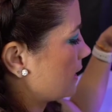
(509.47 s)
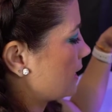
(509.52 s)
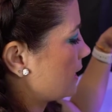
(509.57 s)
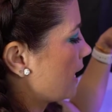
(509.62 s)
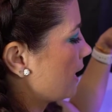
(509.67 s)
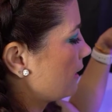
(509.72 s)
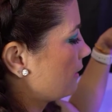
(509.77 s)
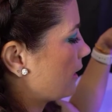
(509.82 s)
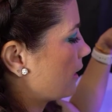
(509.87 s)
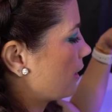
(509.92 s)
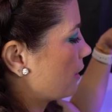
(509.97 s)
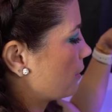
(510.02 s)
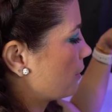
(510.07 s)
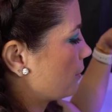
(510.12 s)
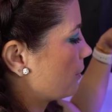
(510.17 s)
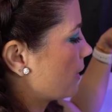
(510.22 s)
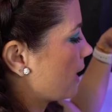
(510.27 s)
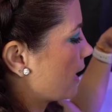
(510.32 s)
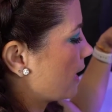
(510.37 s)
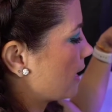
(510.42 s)

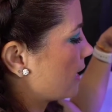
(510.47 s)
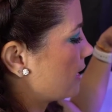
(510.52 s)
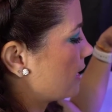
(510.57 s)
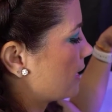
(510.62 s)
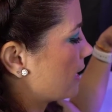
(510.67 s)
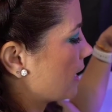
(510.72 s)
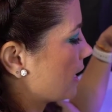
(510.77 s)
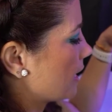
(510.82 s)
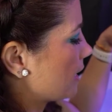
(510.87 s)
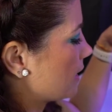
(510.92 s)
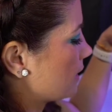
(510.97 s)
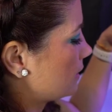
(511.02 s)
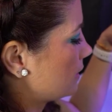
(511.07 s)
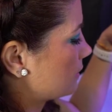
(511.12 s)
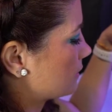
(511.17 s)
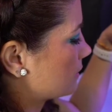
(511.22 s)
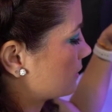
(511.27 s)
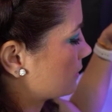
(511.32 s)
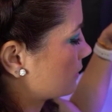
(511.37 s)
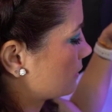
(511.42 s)
yellow, I
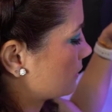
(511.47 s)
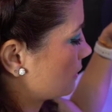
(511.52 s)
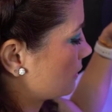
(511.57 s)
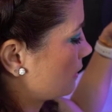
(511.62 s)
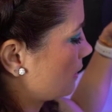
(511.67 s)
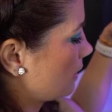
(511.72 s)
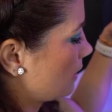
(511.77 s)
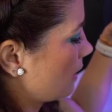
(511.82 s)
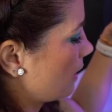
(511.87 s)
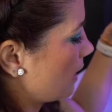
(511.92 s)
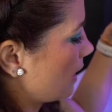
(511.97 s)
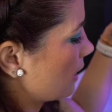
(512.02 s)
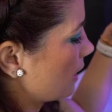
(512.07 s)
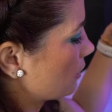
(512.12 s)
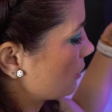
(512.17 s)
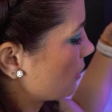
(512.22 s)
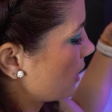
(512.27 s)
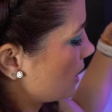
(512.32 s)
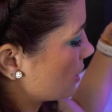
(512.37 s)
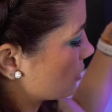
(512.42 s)
get a
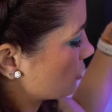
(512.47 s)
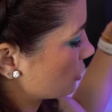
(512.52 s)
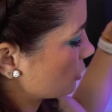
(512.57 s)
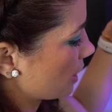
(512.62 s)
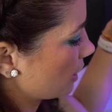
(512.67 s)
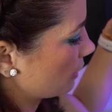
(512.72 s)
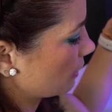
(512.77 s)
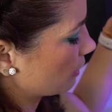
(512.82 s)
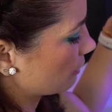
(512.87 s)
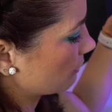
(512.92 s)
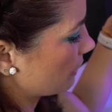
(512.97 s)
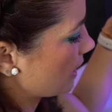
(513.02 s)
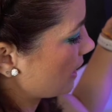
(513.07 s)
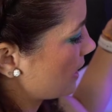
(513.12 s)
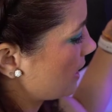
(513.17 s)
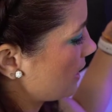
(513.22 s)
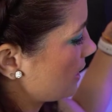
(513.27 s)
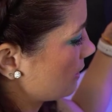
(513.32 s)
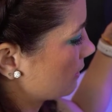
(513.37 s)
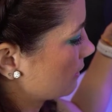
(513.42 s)
greenish color,
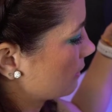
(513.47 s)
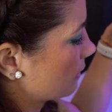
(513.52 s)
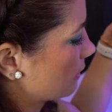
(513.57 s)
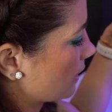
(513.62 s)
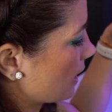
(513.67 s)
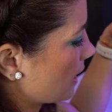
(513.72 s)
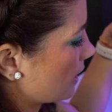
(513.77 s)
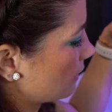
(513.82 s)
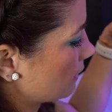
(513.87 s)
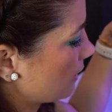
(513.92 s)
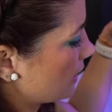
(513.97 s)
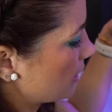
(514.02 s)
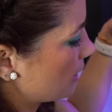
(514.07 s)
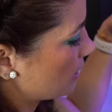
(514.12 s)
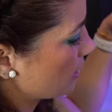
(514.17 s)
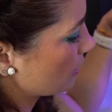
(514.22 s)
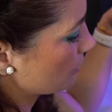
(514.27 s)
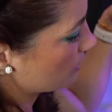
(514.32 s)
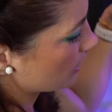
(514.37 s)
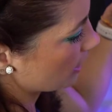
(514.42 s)
right? Kind of like
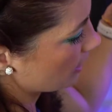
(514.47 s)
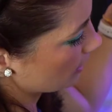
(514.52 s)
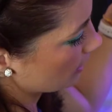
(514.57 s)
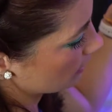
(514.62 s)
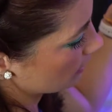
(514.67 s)
Yoda.